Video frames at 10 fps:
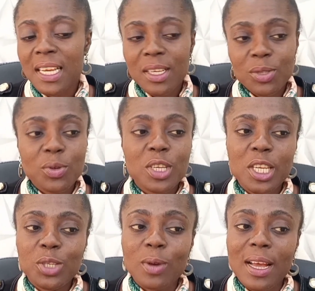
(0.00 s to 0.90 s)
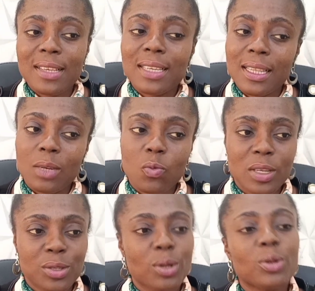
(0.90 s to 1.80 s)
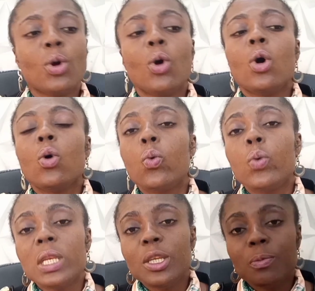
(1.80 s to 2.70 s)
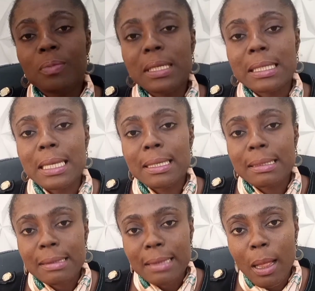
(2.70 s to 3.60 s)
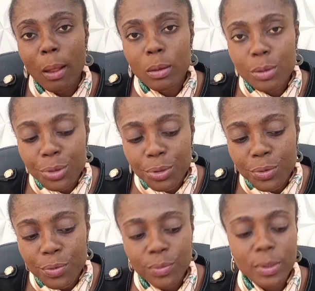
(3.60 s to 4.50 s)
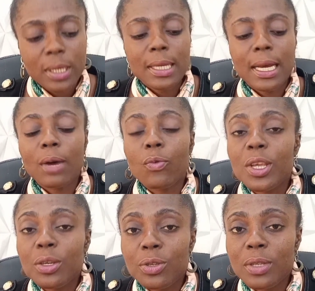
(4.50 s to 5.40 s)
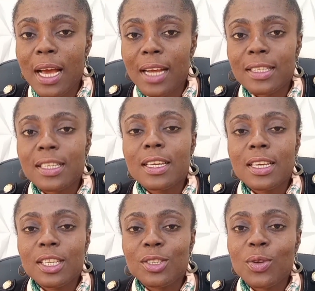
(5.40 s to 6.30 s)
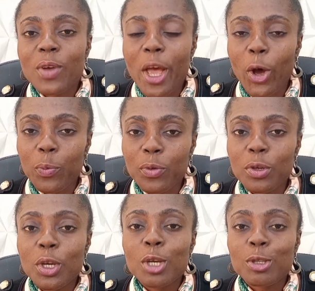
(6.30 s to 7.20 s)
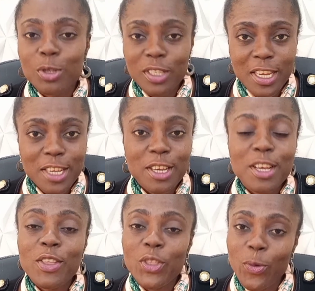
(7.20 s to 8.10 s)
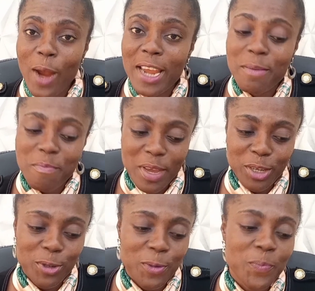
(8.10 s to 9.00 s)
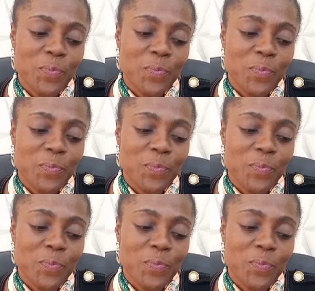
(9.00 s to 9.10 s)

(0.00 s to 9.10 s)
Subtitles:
So you need to answer that question: who will your business sell to? And when you do that, it's going to help you to take the right measure.